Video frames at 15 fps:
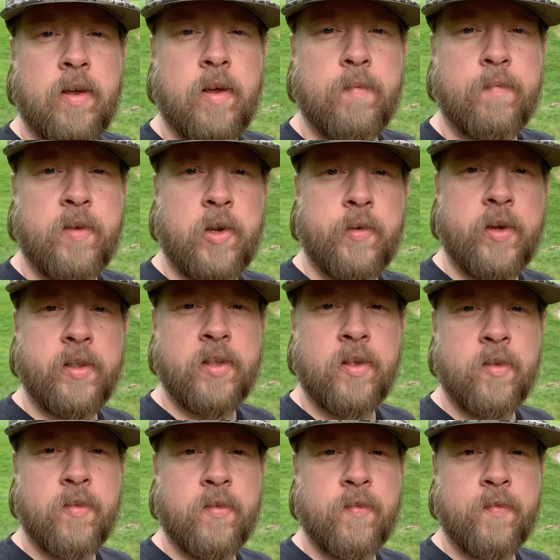videoing
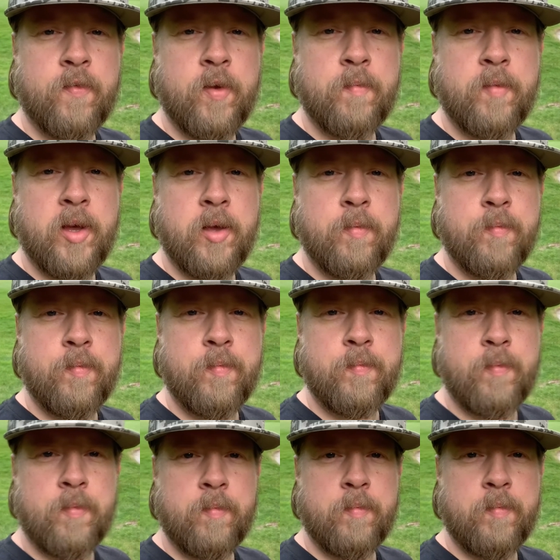this from my
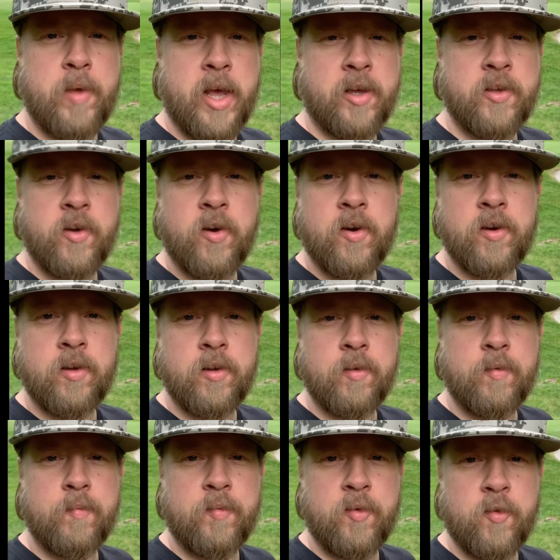backyard in
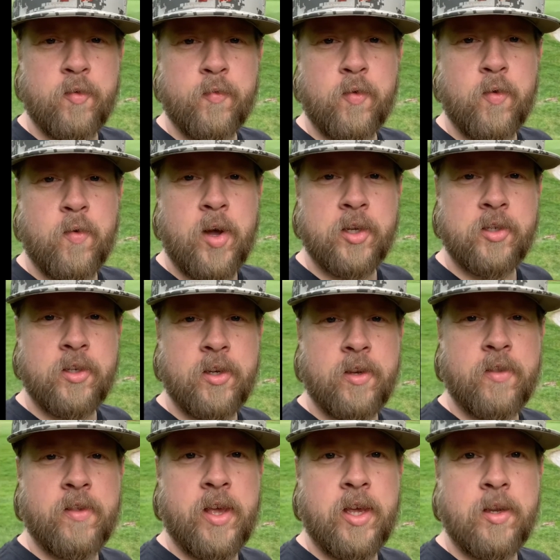beautiful Washington
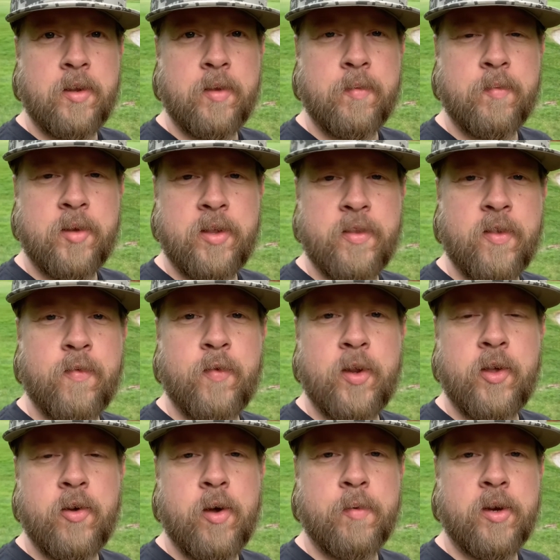State, but in this
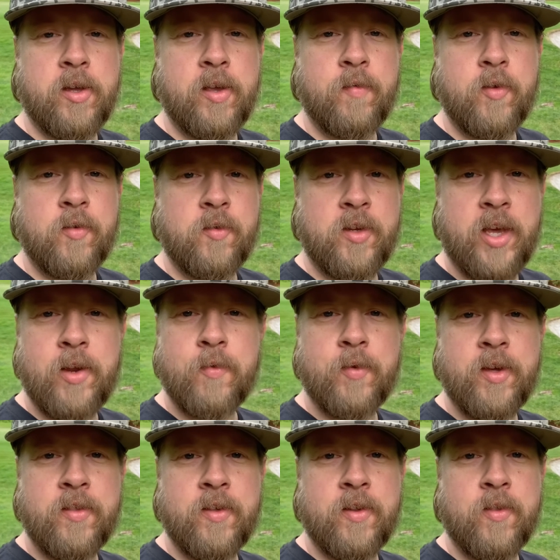video I'm going to give you 10
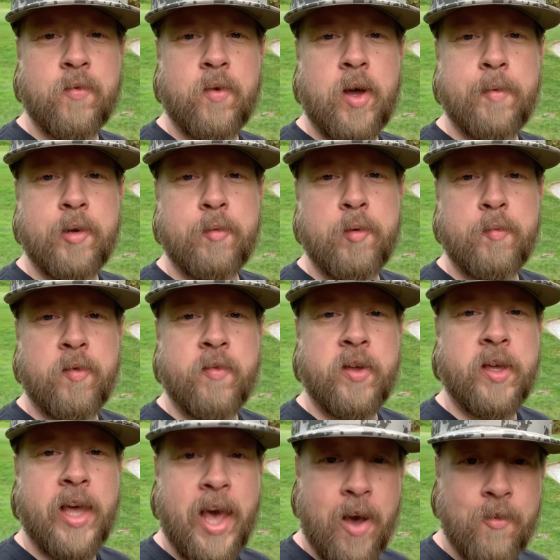reasons why I'm going to be
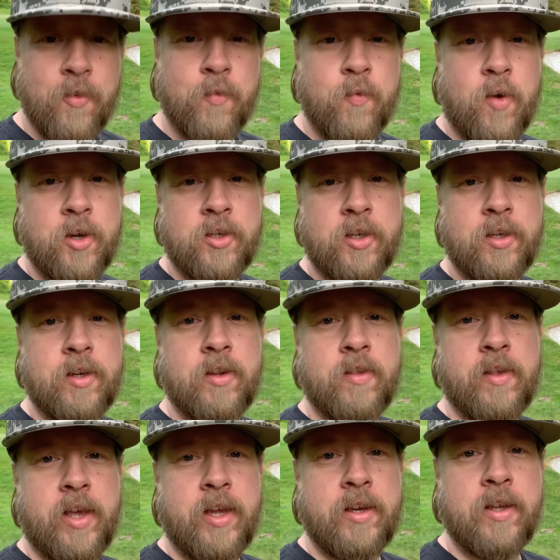moving out of Washington
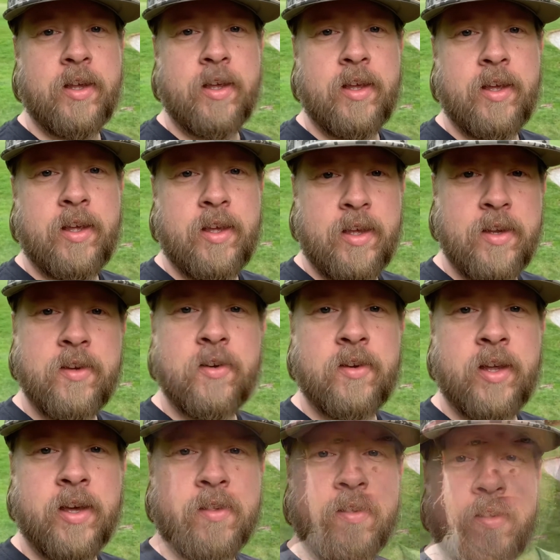State into
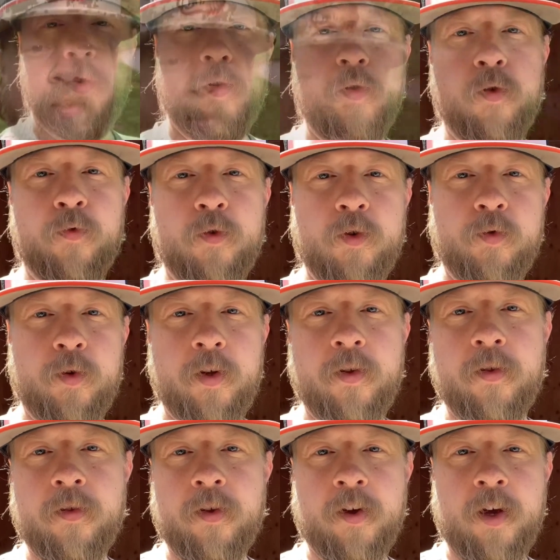Texas. One of the first
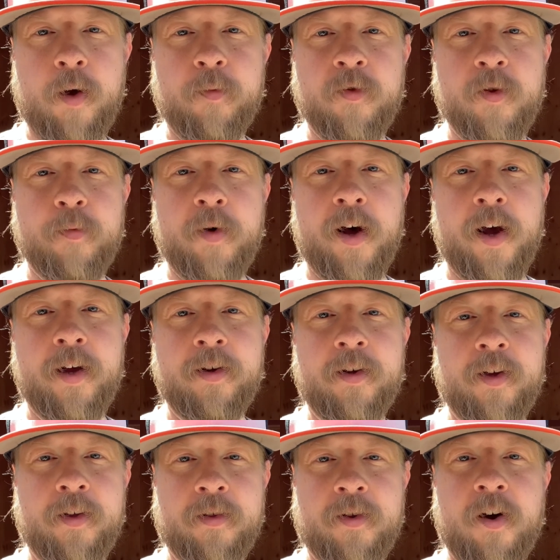reasons that comes to mind
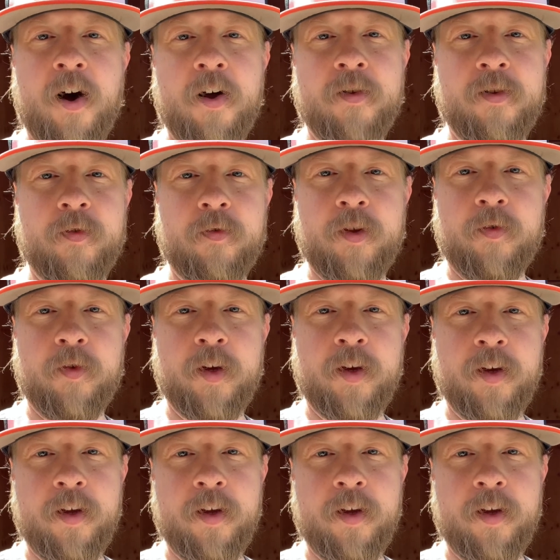is cost of living.